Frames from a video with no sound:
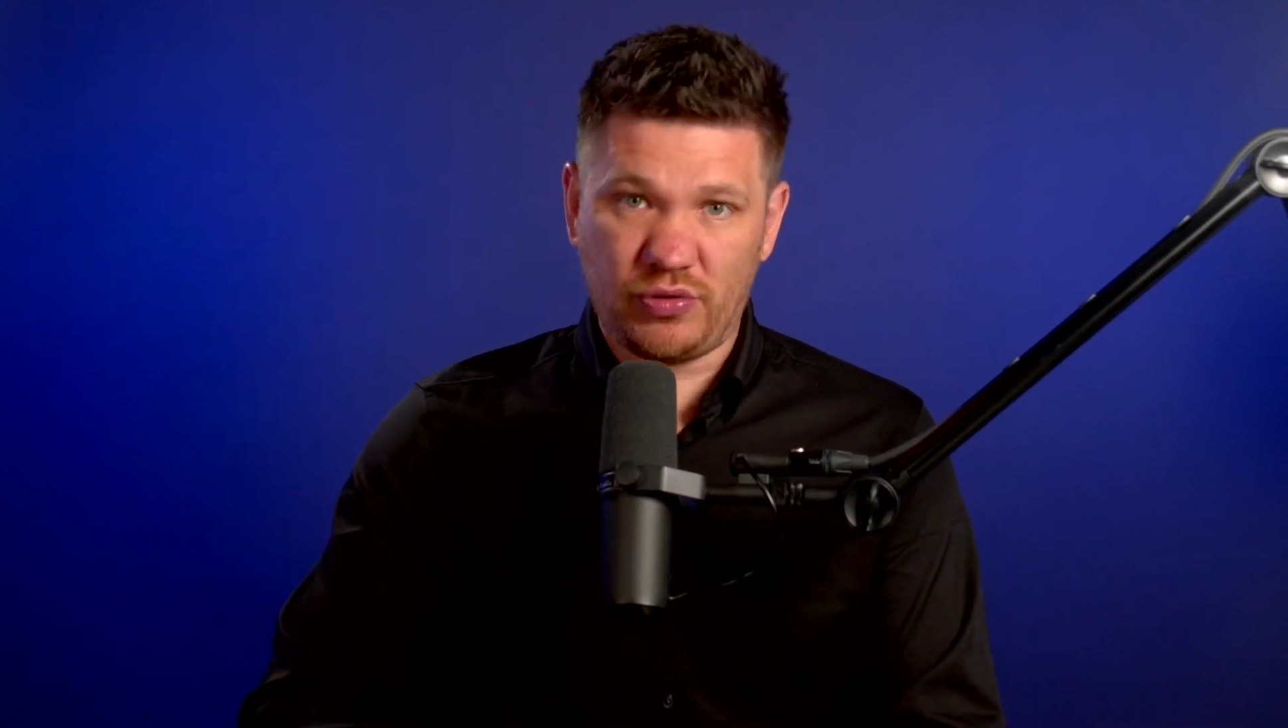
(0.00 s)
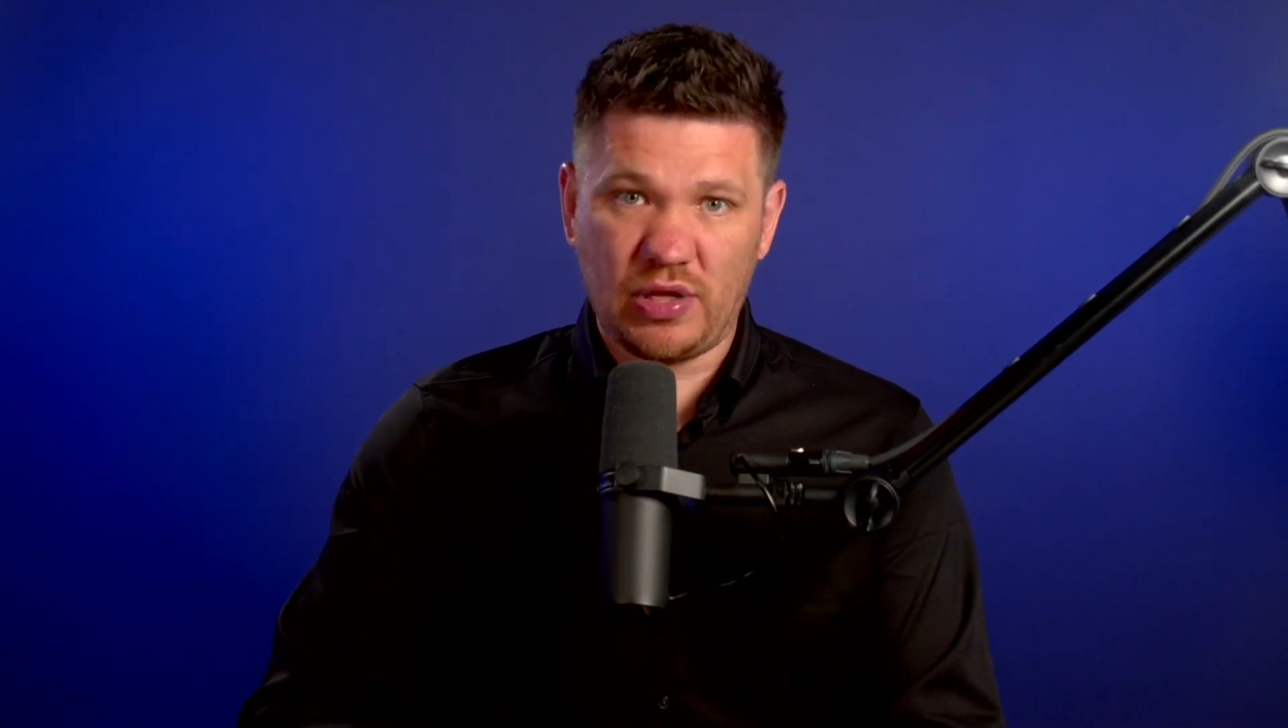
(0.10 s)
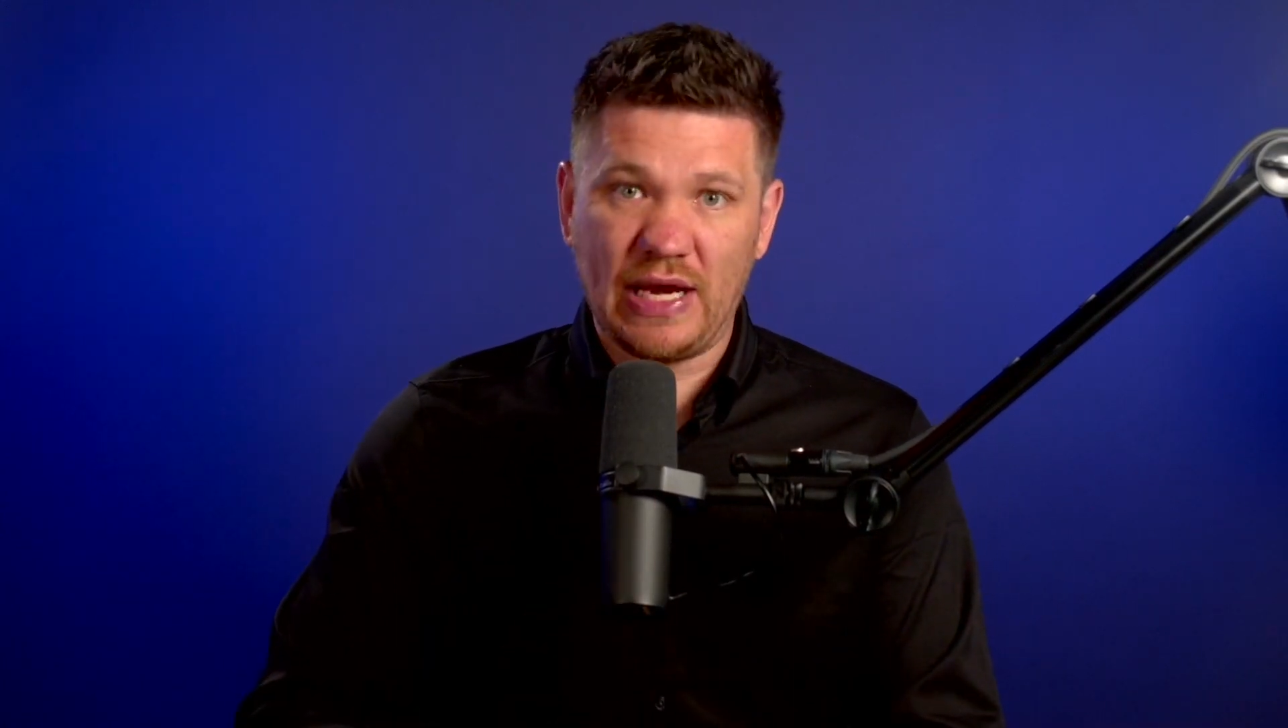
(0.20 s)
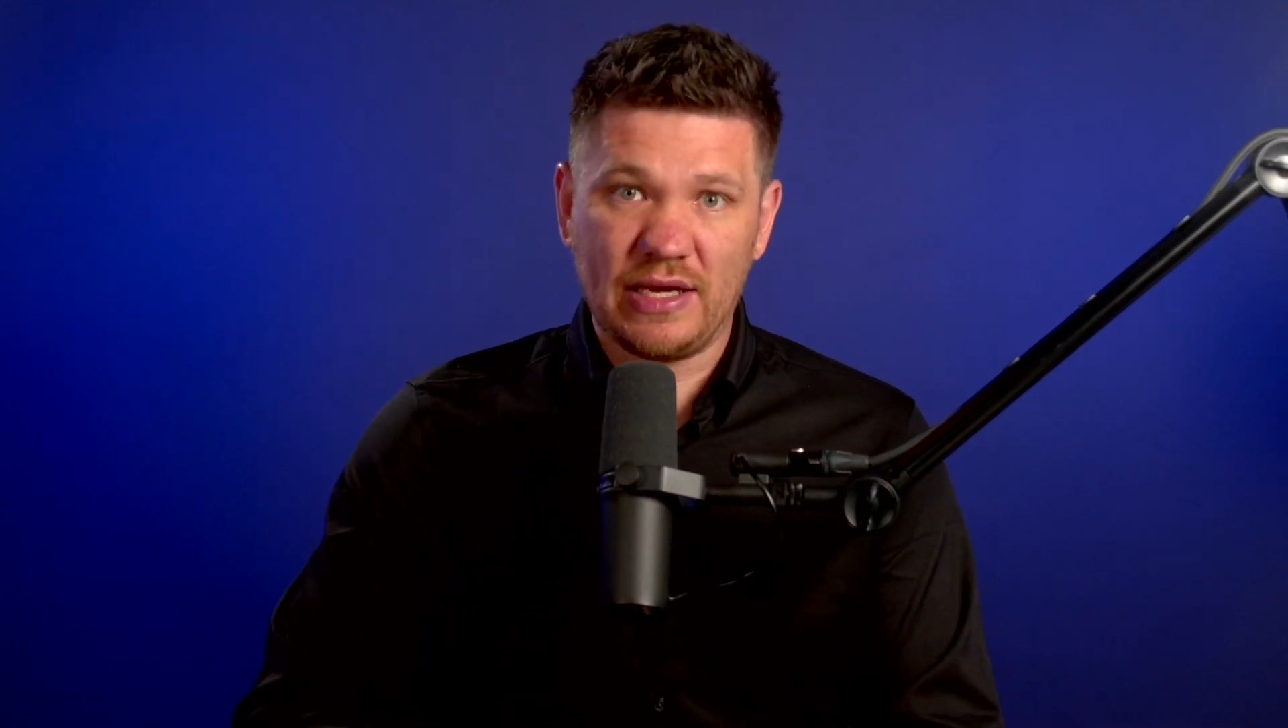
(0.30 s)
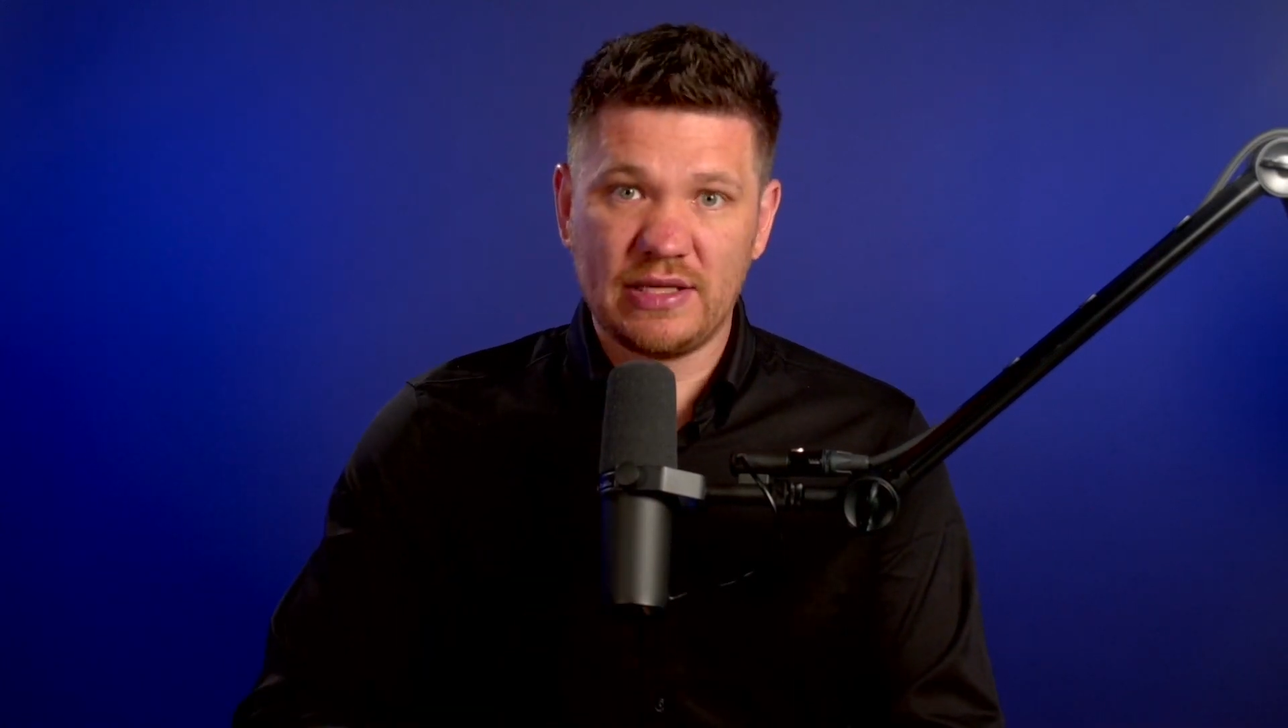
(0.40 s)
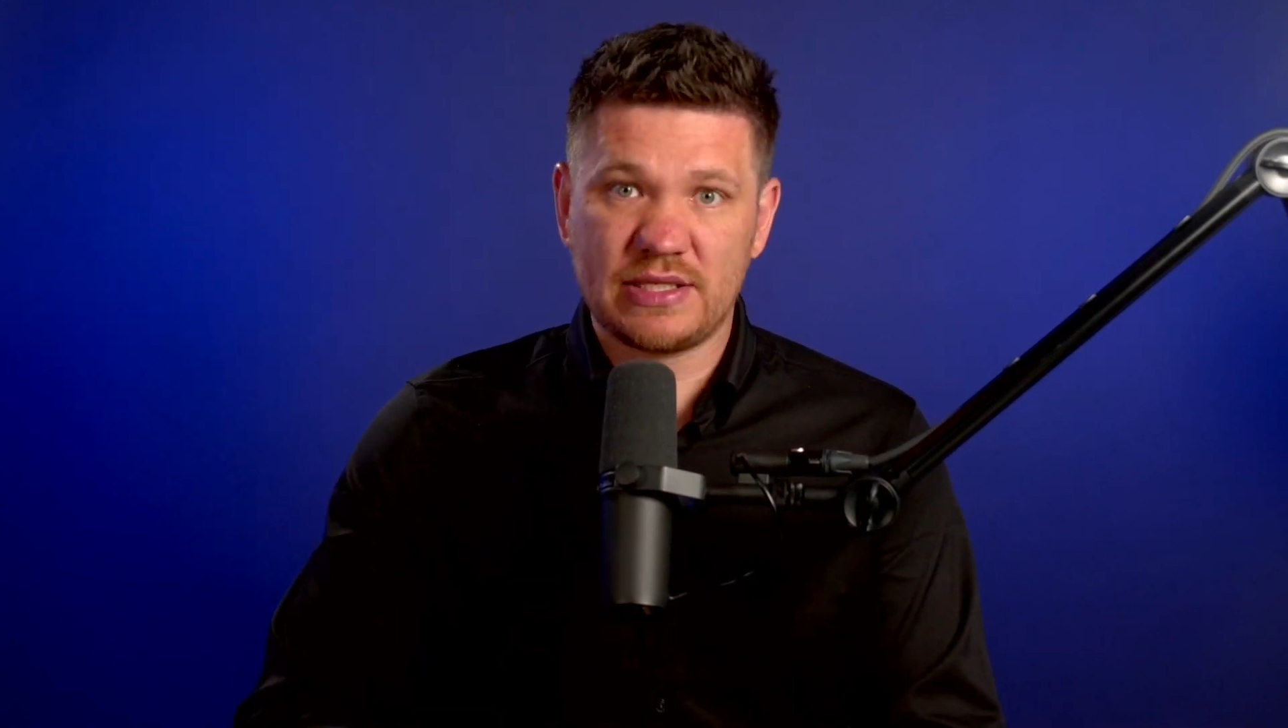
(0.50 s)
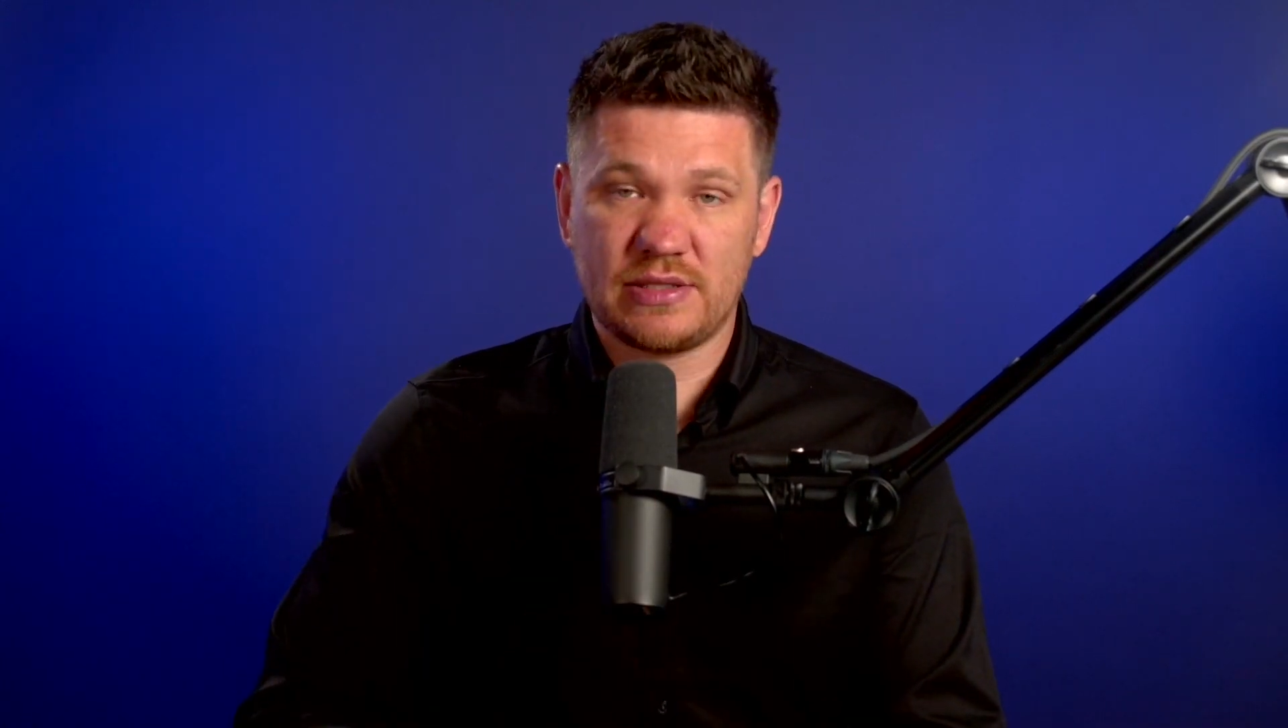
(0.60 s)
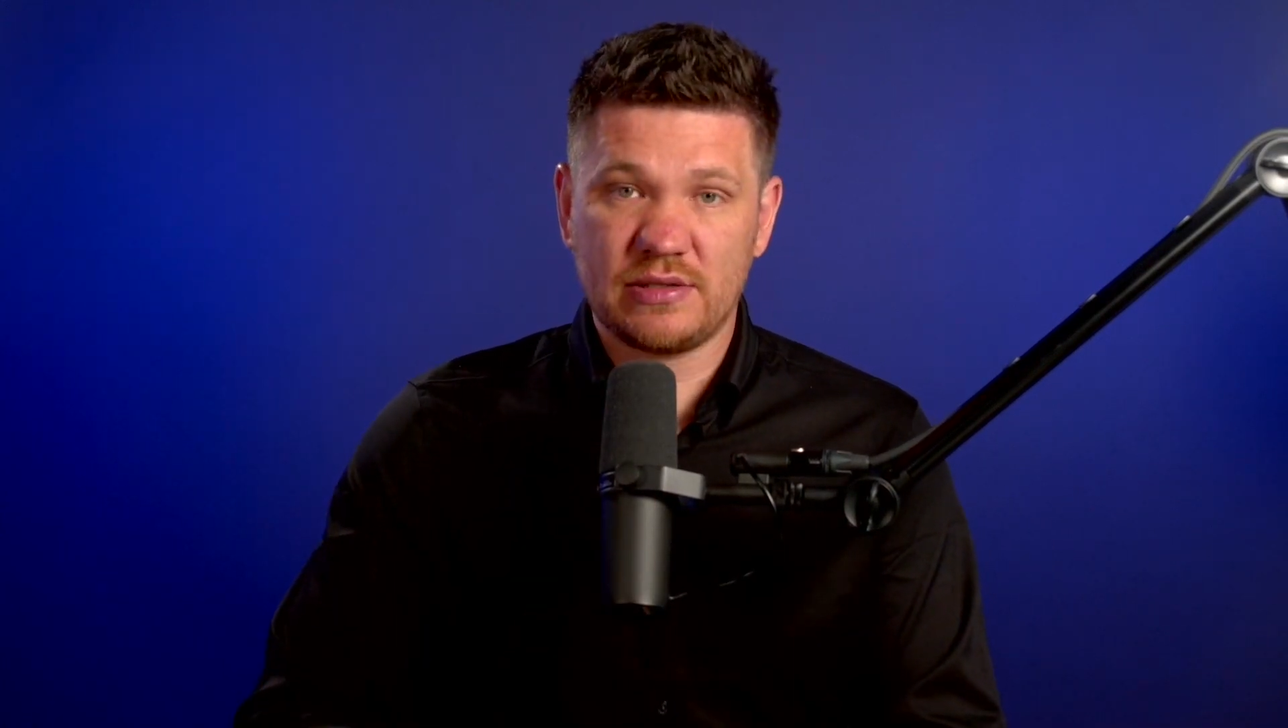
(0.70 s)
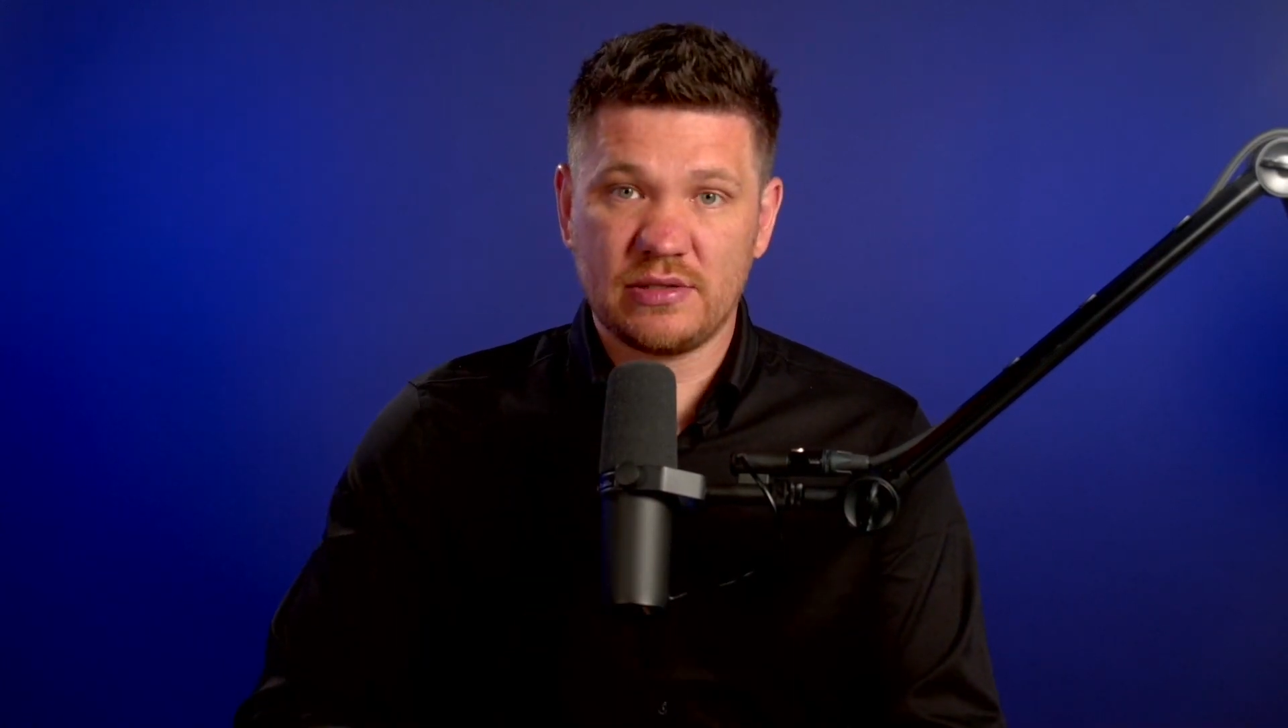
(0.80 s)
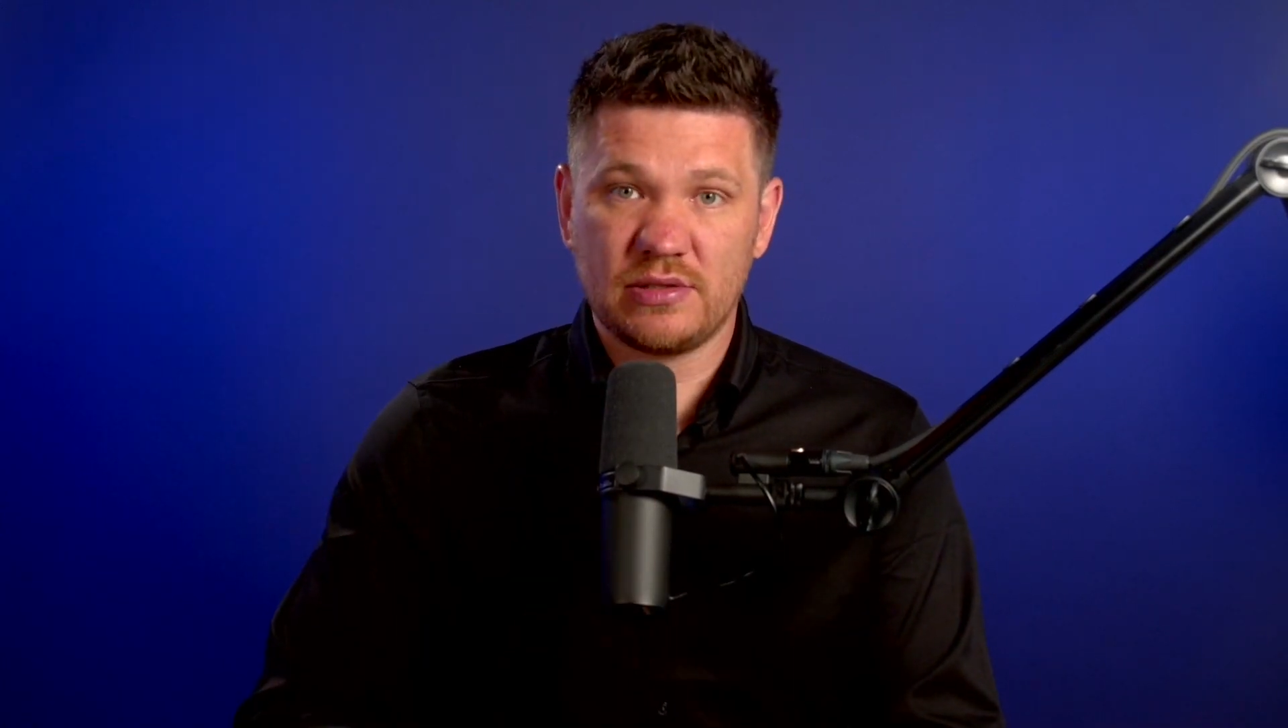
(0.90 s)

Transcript: things.